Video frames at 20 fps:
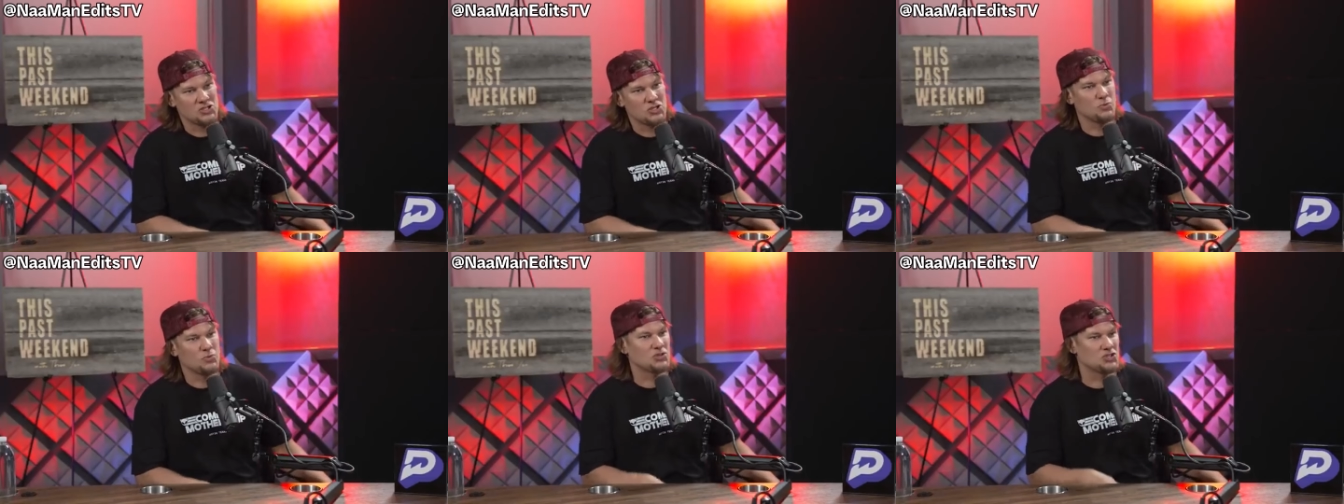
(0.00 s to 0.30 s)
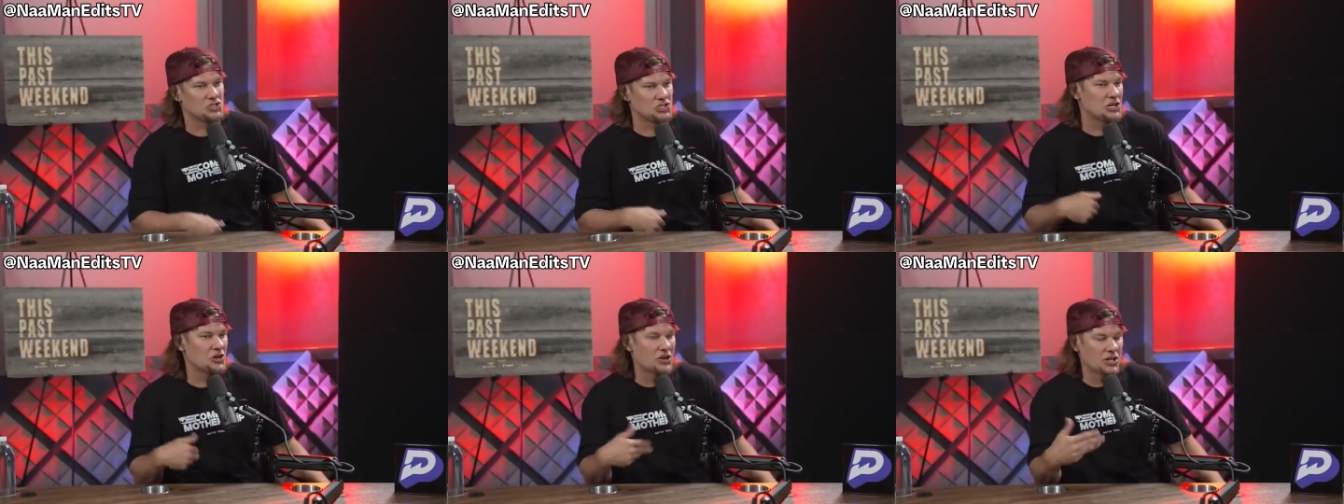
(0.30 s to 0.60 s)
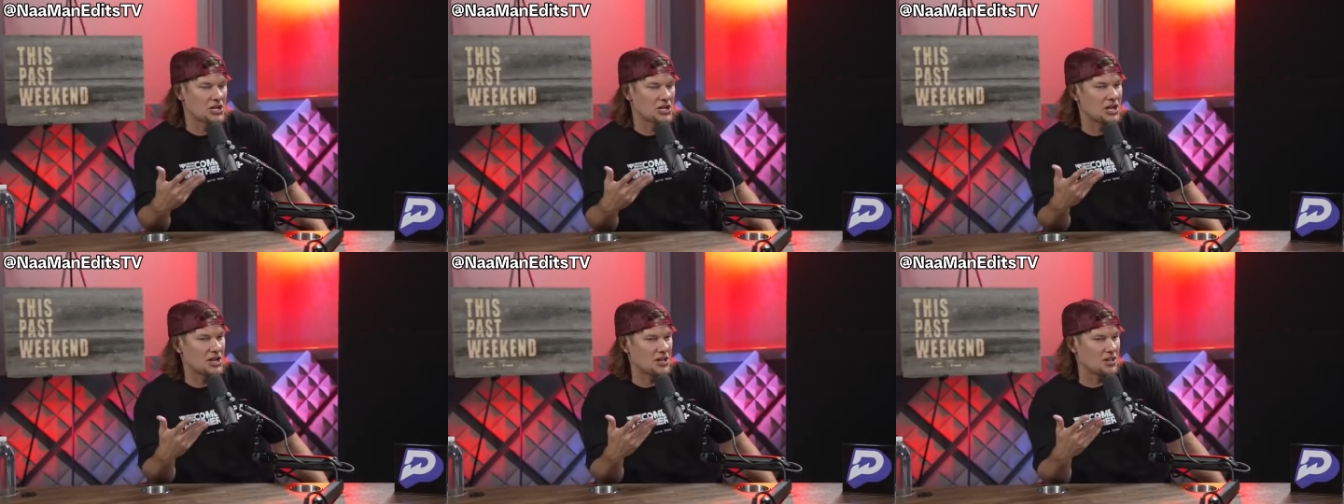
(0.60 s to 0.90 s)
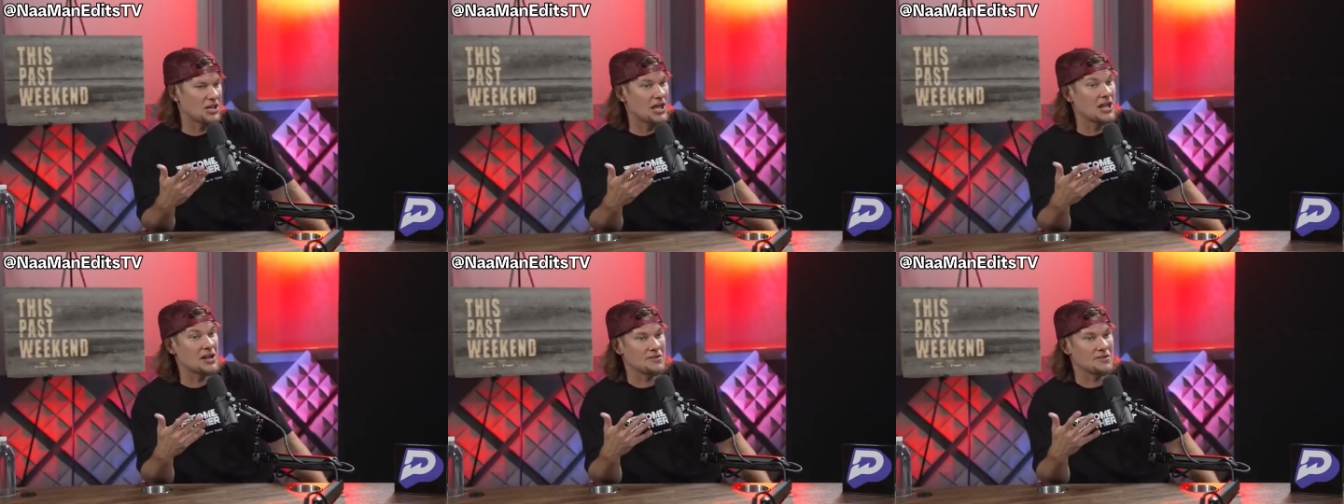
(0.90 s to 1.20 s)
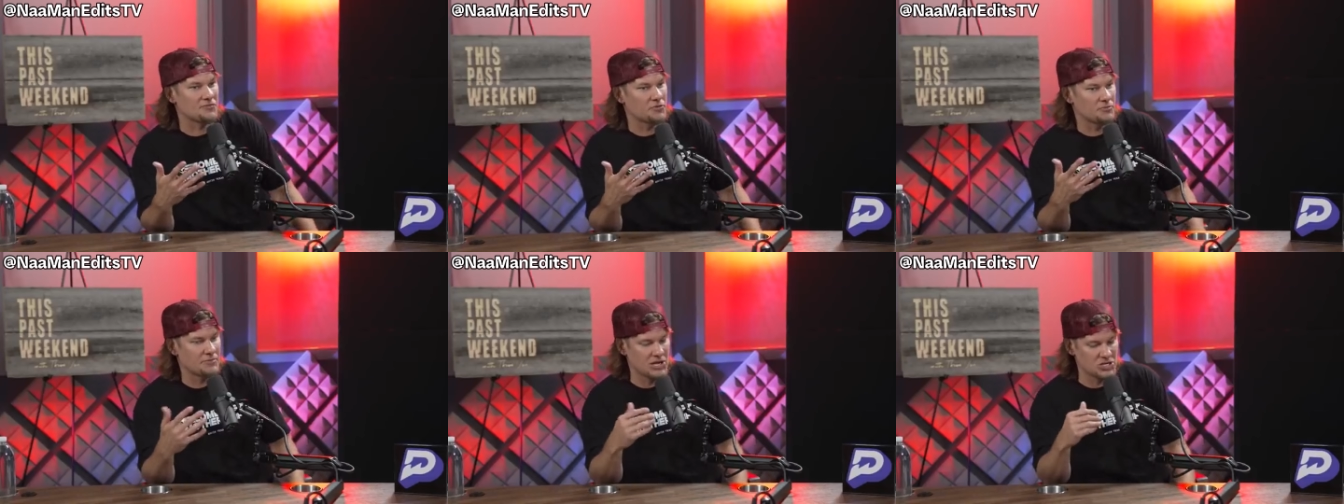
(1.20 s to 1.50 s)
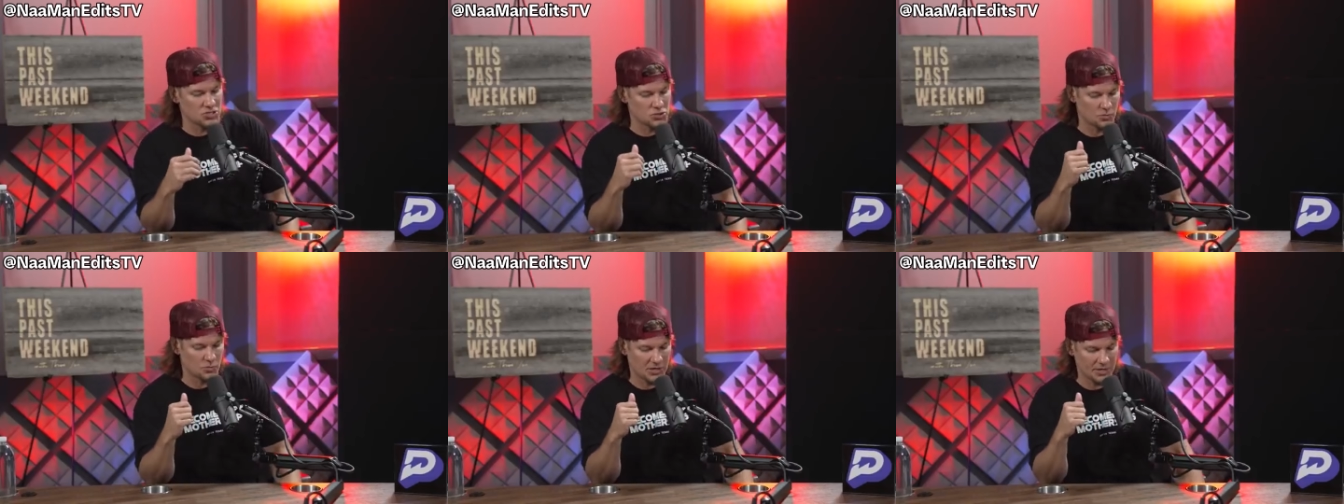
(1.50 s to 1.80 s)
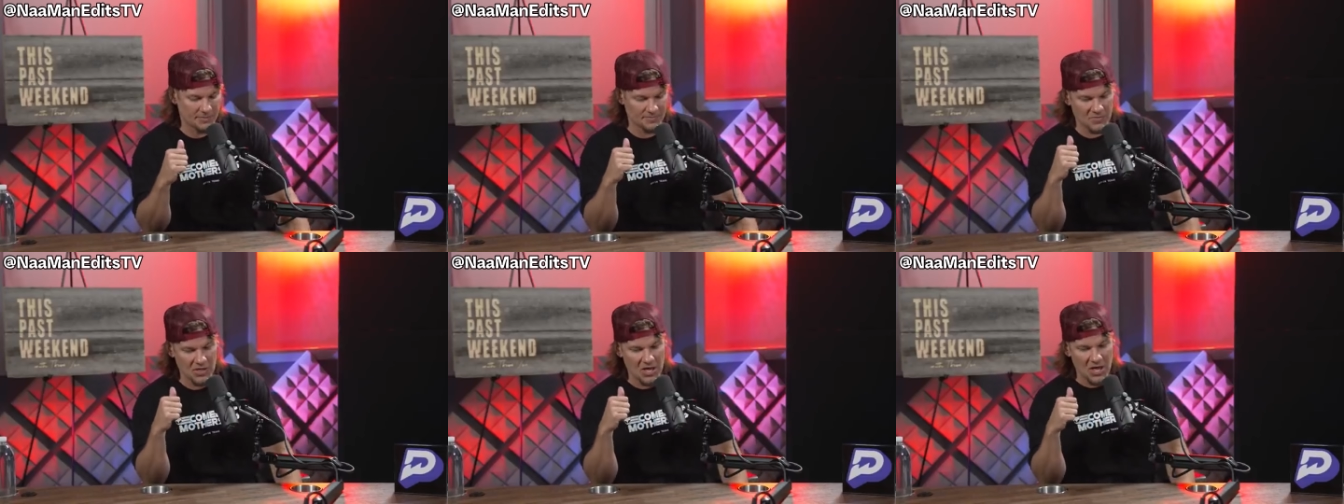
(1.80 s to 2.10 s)
So you wouldn't share like a, a lot of information
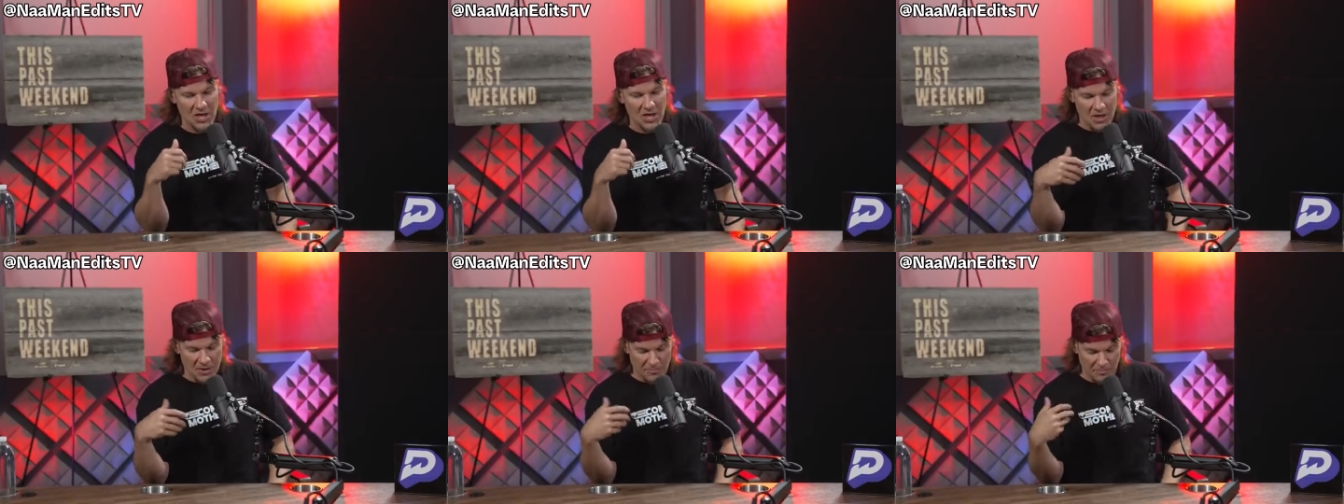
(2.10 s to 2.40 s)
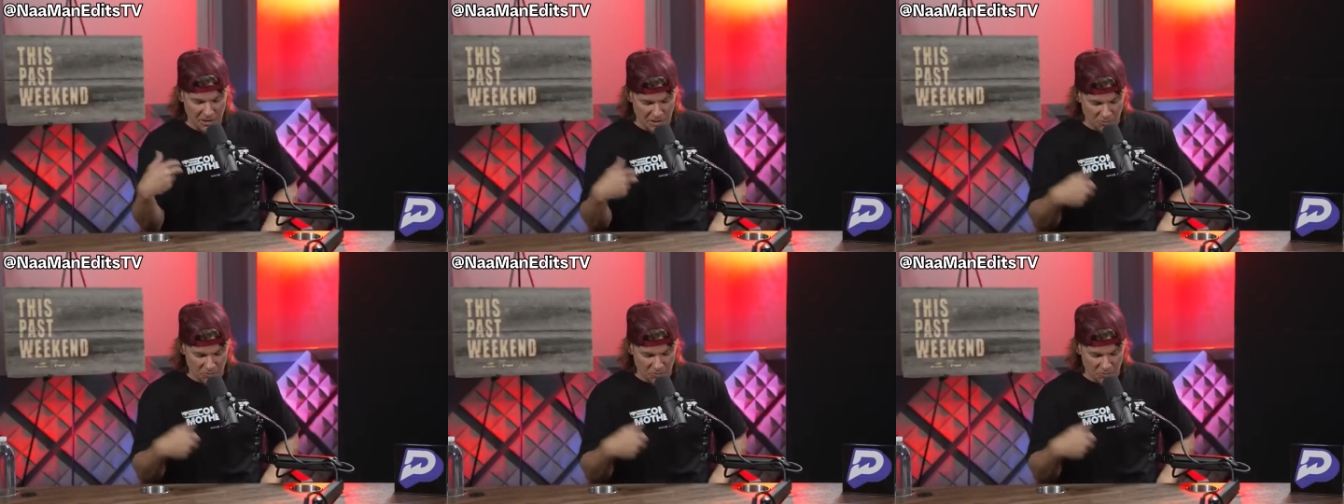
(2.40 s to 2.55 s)
with him.